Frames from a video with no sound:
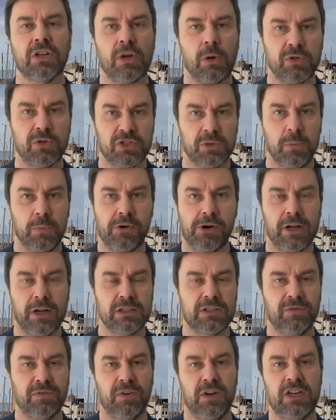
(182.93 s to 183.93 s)
to go somewhere
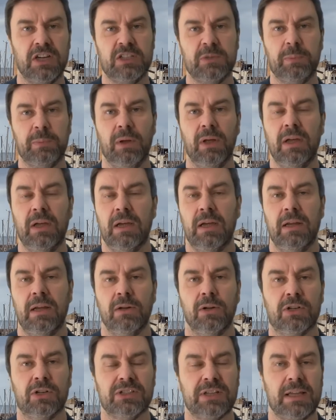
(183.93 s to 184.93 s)
else first, but
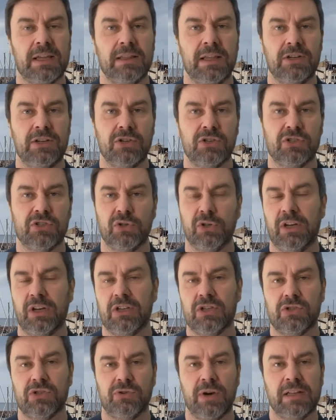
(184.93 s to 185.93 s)
looks like they just took
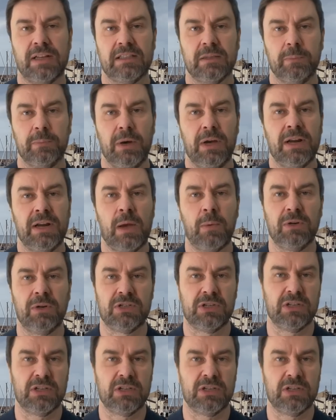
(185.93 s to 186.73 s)
it straight to Bernay, which